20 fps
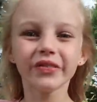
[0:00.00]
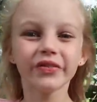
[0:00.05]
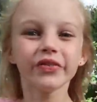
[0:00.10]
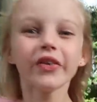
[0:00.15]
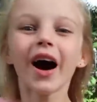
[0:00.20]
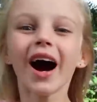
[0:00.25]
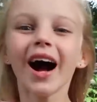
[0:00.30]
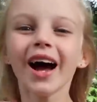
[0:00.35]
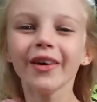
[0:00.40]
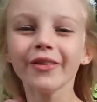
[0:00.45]

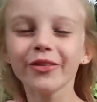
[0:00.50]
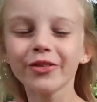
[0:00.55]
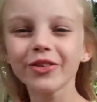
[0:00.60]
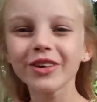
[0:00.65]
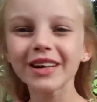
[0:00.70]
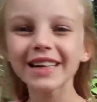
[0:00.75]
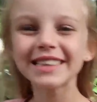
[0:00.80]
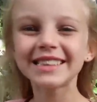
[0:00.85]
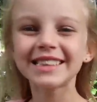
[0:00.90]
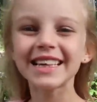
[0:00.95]
five
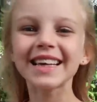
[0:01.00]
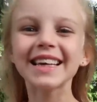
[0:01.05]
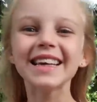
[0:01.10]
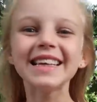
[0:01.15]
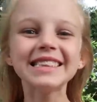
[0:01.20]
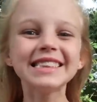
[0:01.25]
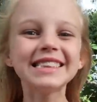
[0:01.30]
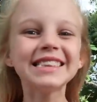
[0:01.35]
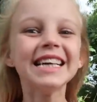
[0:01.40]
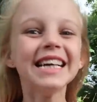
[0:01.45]
free
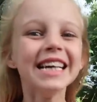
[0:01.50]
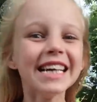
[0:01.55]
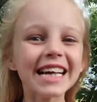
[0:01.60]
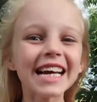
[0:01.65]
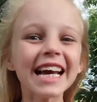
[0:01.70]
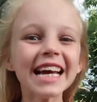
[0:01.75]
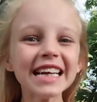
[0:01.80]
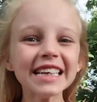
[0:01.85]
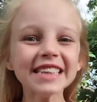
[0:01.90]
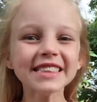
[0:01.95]
tickets
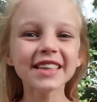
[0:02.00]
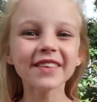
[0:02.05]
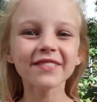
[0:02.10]
each